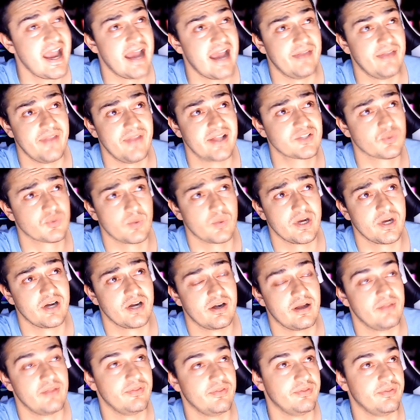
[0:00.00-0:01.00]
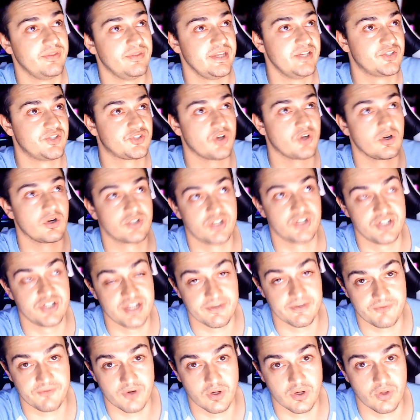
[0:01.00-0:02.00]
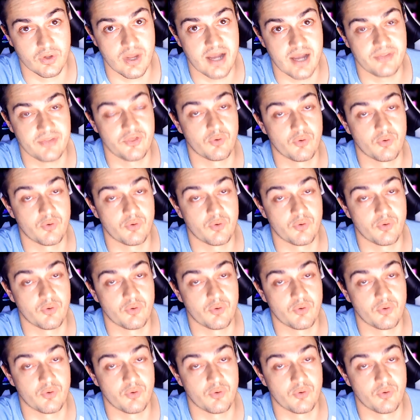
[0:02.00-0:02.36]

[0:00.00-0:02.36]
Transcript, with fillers: And that's where these start to differ a lot.